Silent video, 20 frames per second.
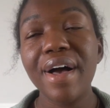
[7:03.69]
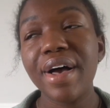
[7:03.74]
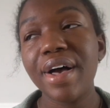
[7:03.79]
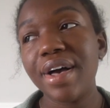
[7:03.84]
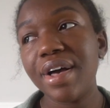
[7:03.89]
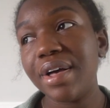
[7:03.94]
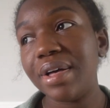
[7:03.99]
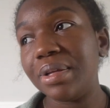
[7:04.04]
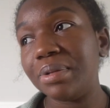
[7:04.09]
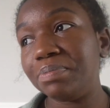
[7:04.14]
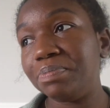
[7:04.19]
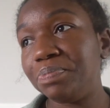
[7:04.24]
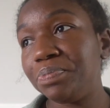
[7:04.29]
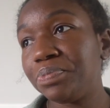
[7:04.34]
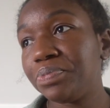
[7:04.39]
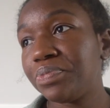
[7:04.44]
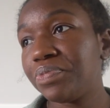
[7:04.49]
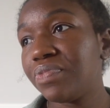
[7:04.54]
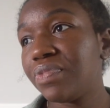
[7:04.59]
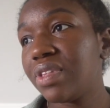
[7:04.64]

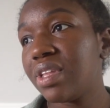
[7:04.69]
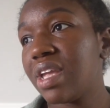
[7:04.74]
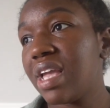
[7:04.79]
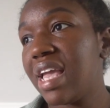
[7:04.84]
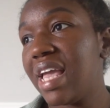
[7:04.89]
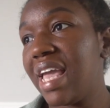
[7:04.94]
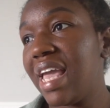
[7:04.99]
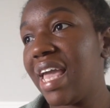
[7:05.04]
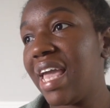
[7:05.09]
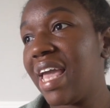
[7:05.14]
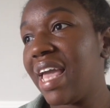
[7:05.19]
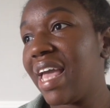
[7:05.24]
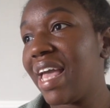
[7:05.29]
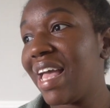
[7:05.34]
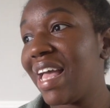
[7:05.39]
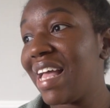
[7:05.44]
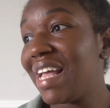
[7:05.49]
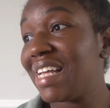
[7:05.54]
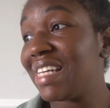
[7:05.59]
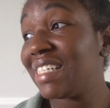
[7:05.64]
Um,
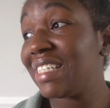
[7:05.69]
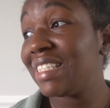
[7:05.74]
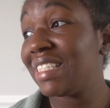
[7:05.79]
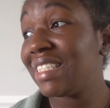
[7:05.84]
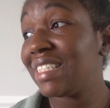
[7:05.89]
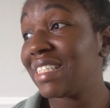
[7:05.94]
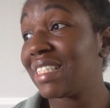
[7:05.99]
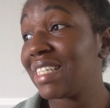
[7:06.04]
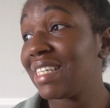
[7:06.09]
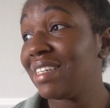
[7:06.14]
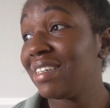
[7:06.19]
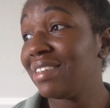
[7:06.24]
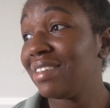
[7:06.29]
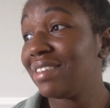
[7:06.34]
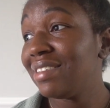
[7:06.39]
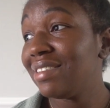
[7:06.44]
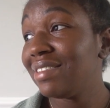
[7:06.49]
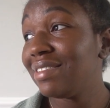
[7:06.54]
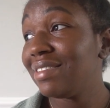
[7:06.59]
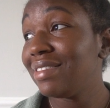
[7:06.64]
and
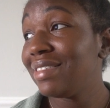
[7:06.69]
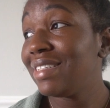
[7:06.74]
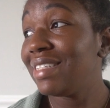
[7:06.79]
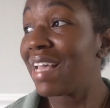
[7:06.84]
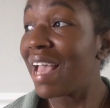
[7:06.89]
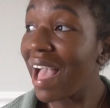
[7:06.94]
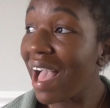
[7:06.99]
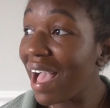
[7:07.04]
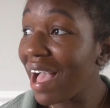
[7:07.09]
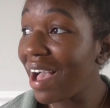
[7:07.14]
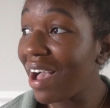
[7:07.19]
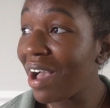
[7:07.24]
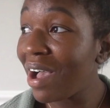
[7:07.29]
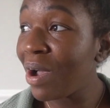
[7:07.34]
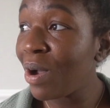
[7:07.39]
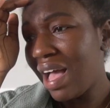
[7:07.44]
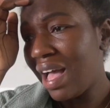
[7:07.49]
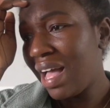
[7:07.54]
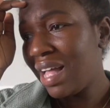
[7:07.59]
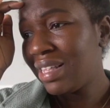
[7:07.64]

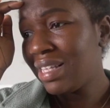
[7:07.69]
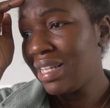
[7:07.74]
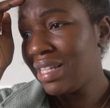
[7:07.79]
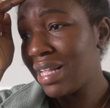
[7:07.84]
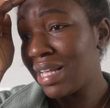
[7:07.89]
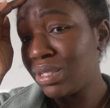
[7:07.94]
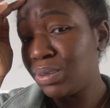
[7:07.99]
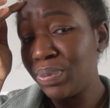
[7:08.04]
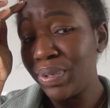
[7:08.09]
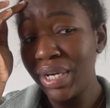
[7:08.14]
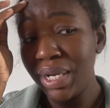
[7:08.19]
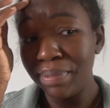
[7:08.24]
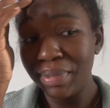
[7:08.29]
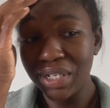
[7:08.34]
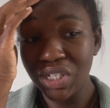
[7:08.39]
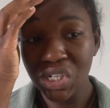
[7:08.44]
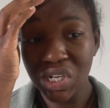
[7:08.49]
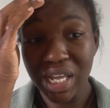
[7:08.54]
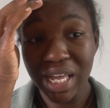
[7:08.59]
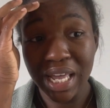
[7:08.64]
yeah, I think that's pretty
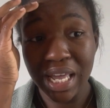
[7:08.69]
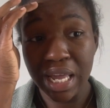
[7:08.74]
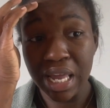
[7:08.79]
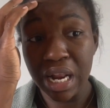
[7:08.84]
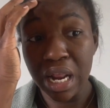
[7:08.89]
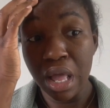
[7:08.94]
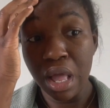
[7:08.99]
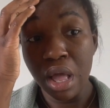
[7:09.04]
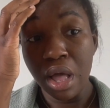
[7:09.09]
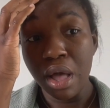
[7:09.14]
much it.